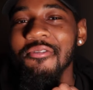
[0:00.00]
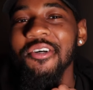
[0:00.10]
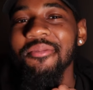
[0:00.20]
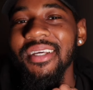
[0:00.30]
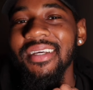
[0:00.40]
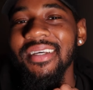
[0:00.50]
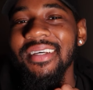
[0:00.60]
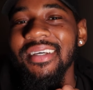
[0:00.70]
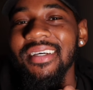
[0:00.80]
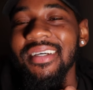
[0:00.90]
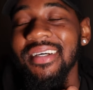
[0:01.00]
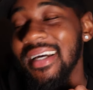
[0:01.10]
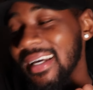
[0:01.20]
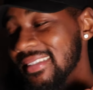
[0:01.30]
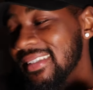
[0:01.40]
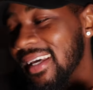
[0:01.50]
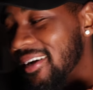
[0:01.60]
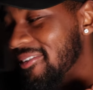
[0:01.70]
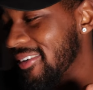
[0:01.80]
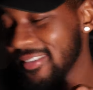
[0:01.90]
You feel me? That's
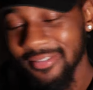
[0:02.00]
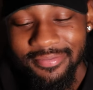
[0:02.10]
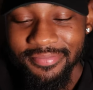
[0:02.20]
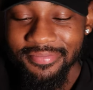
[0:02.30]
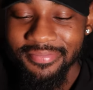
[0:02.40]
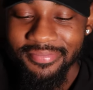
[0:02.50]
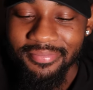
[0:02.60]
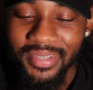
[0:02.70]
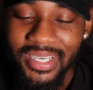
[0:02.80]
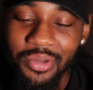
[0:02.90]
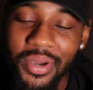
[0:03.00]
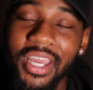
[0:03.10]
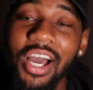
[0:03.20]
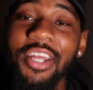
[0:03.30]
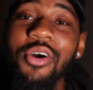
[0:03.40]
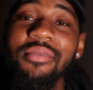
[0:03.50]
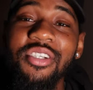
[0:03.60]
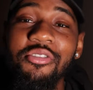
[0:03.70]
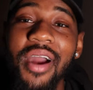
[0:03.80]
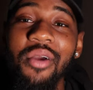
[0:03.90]
tough. But either way, y'all know I'm
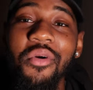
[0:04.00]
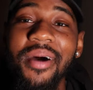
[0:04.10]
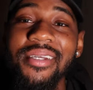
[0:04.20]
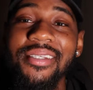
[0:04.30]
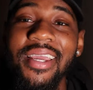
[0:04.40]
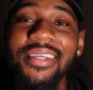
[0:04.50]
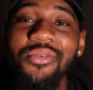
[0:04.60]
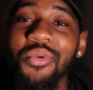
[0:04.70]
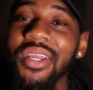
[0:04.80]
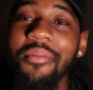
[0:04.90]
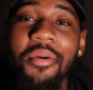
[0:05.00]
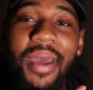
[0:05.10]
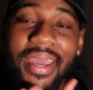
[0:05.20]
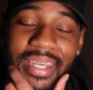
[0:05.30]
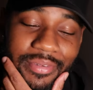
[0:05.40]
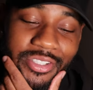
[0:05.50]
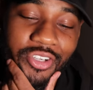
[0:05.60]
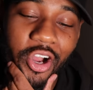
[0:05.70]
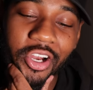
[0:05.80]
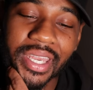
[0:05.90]
still rocking with my Saints. We coming back even
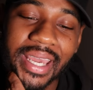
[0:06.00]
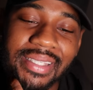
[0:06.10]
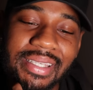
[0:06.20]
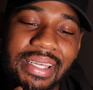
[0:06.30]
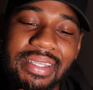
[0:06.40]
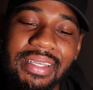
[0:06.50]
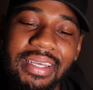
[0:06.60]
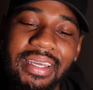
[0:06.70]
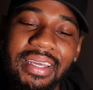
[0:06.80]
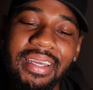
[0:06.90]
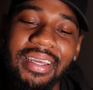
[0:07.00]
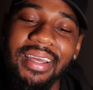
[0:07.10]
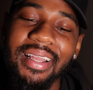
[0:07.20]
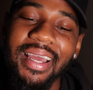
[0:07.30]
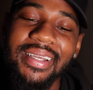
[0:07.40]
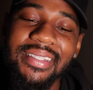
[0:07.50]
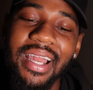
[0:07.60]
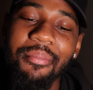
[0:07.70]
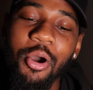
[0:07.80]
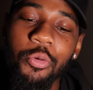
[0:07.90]
stronger next season. Like I
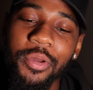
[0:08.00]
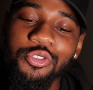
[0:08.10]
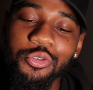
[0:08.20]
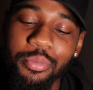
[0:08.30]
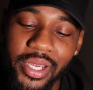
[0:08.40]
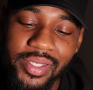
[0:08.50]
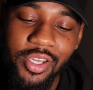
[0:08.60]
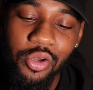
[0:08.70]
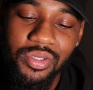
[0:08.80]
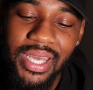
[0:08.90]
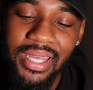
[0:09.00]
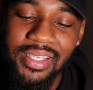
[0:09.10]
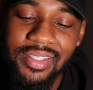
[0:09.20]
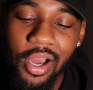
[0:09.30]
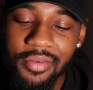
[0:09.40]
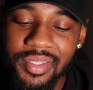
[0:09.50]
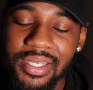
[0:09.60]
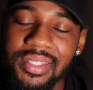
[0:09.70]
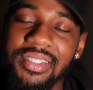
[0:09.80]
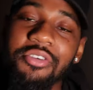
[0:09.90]
said, I'm hoping Drew Brees is going to take this
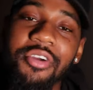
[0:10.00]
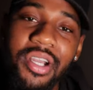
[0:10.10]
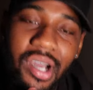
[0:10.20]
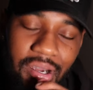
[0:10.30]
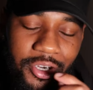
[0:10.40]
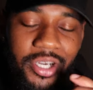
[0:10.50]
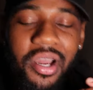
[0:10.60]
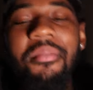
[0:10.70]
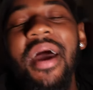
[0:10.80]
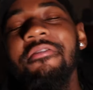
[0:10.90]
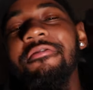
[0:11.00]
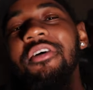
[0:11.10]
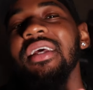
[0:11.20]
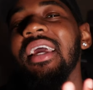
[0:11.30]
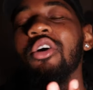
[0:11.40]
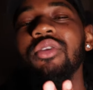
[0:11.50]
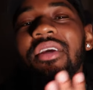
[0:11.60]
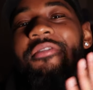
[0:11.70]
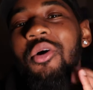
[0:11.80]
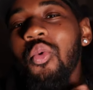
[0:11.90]
offseason to recover, come back fully
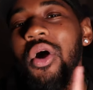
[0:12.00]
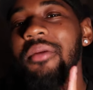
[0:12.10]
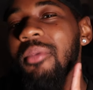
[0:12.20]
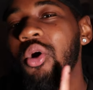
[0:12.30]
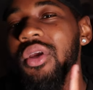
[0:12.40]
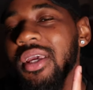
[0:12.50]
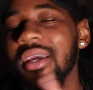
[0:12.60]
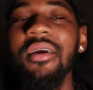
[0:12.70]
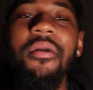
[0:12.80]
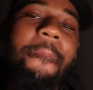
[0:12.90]
healthy for one more year.